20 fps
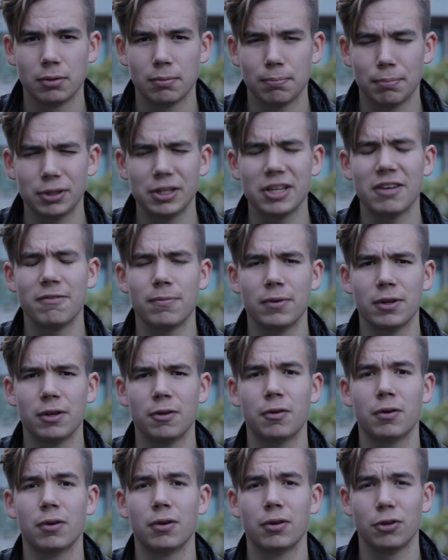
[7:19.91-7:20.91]
Believe
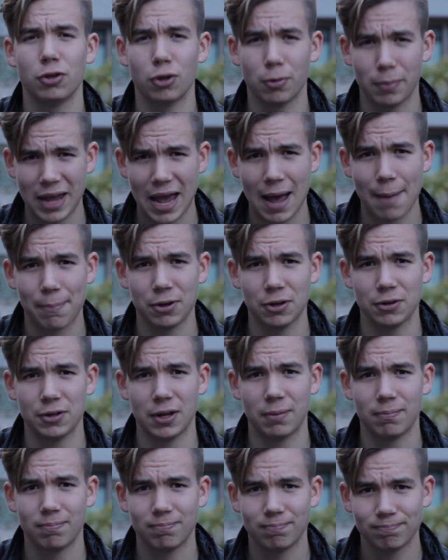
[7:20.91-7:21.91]
me, you'll be happy you
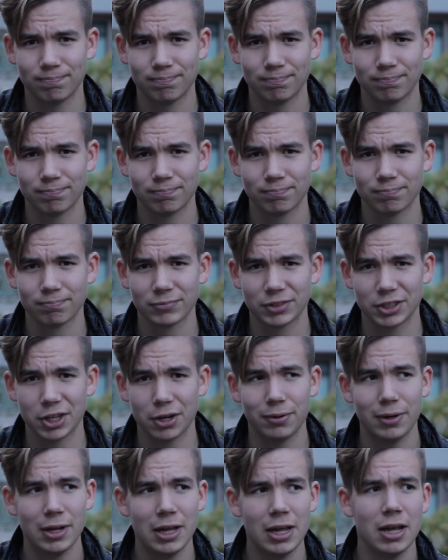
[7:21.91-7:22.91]
did.
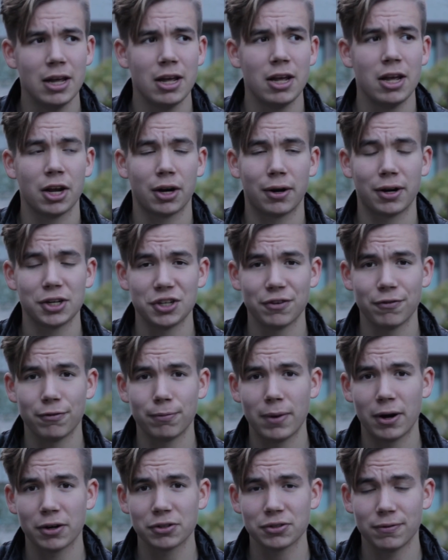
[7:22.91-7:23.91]
So, Christian
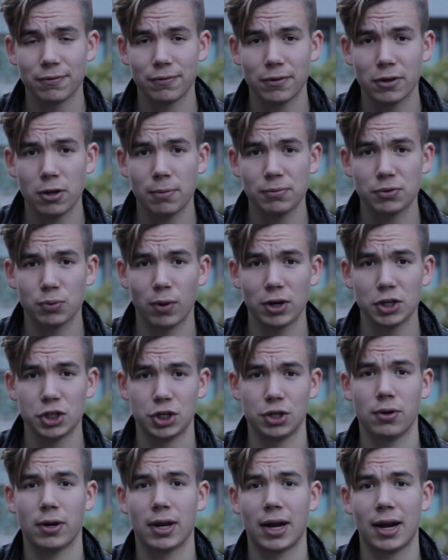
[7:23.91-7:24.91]
from Erickson Films
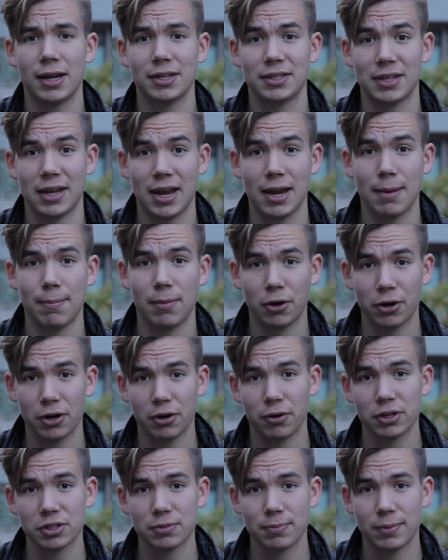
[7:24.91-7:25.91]
wishing you guys a Merry
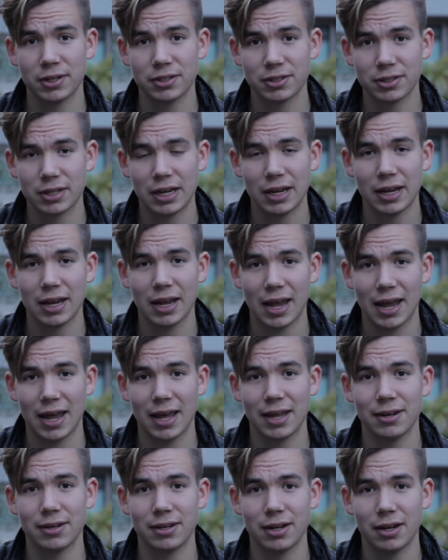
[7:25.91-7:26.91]
Christmas
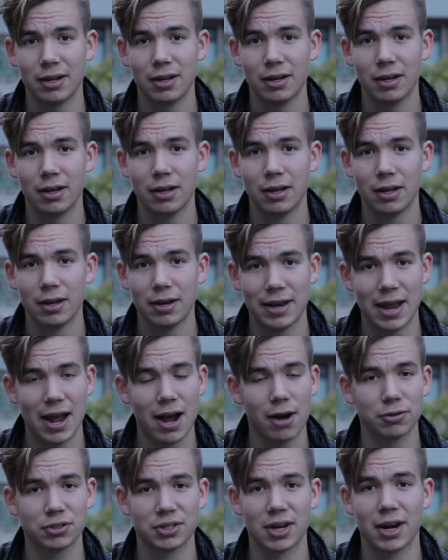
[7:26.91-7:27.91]
and
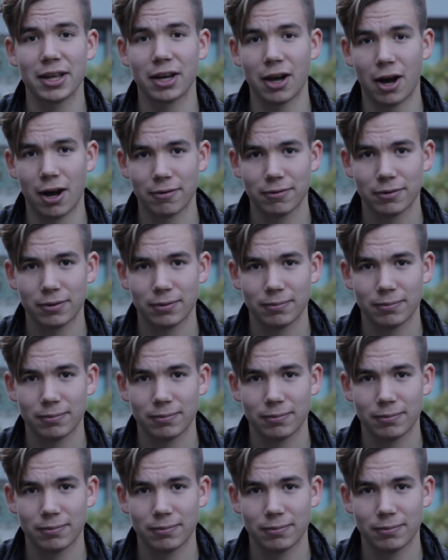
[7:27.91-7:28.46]
now signing off.